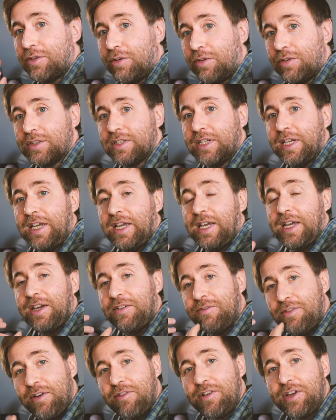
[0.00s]
clocks
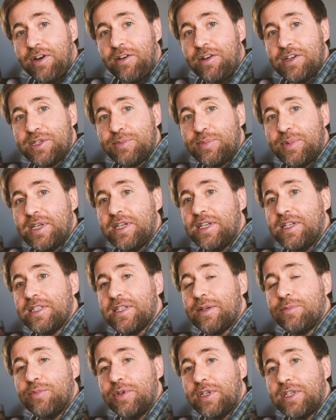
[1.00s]
very high speeds and
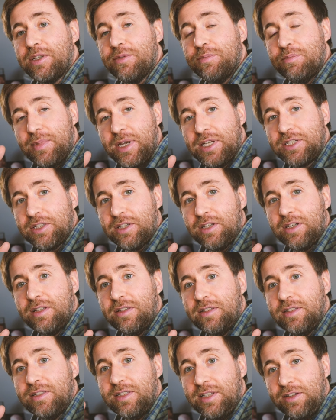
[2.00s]
we can measure the
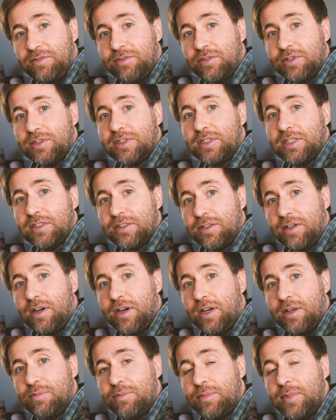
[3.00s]
difference in
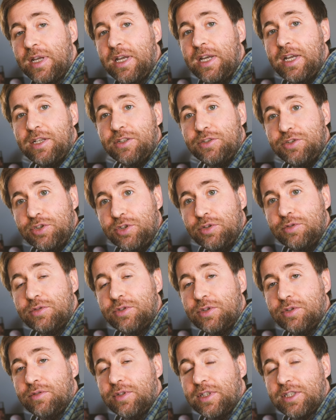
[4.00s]
time due to
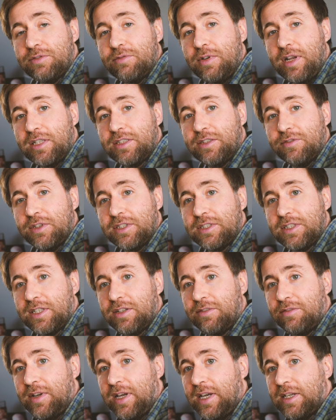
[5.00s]
this relativistic
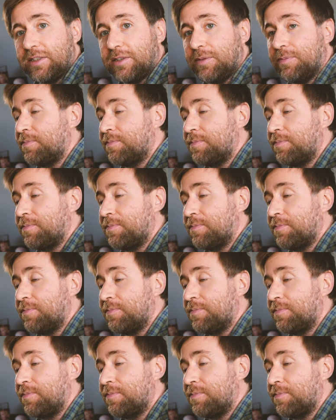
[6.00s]
effect.